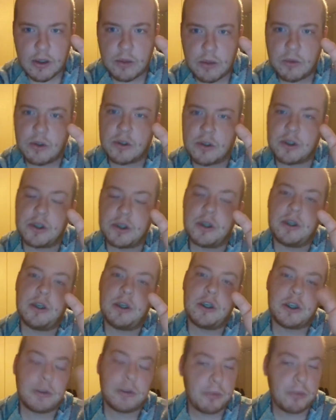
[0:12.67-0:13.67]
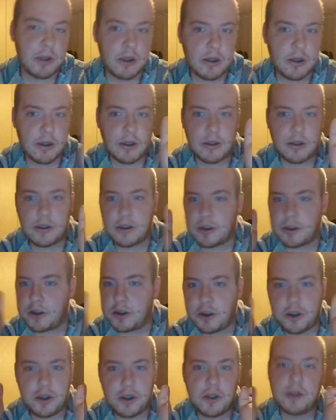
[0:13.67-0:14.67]
I want to say, spirit,
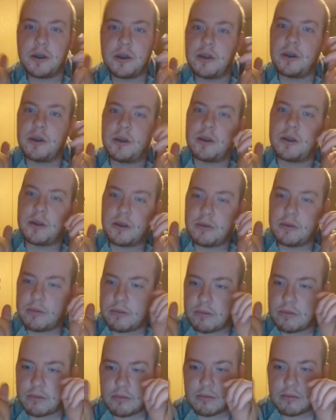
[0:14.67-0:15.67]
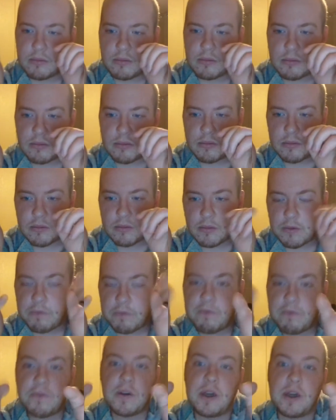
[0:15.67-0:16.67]
kachina
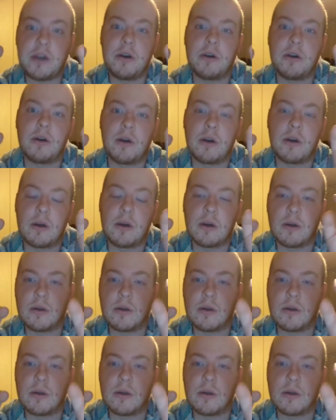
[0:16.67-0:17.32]
figure.